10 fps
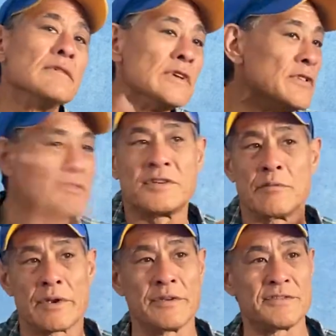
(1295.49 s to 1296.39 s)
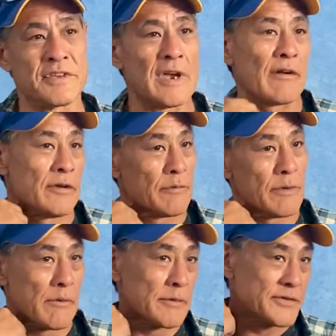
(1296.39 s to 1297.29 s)
you see what you see out here in
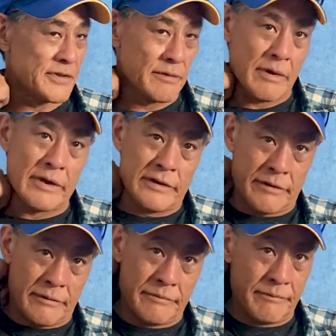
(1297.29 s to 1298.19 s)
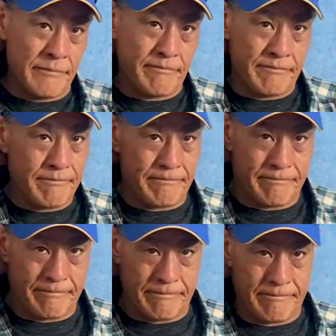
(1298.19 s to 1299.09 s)
Redwood City right now.
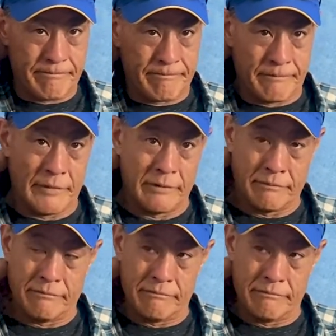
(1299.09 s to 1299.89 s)
What's that?